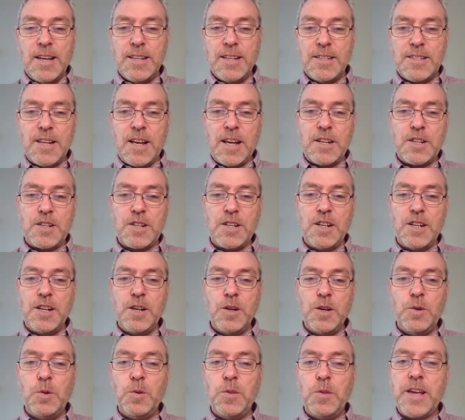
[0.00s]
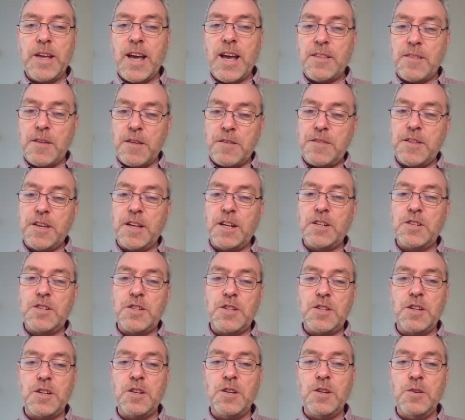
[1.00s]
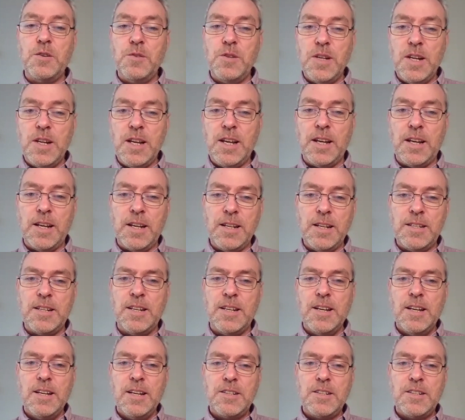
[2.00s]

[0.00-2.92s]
It's actually all the other things that you need